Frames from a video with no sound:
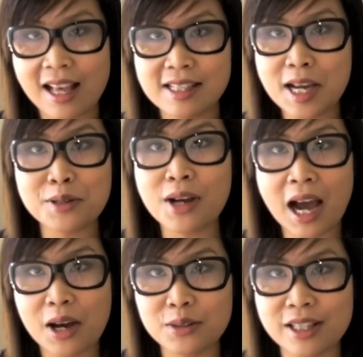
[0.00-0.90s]
and tell you
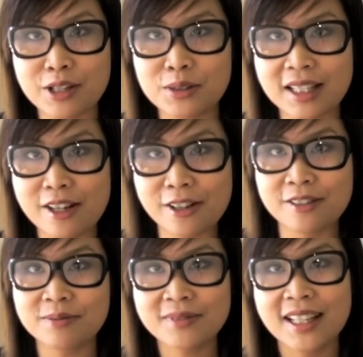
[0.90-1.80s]
how they go
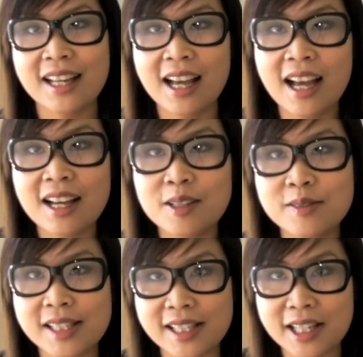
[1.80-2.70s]
later.
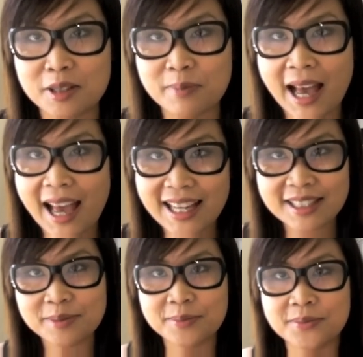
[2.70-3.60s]
See ya,
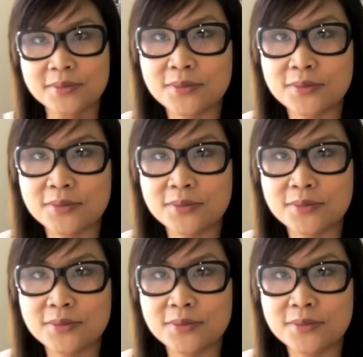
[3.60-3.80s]
bye!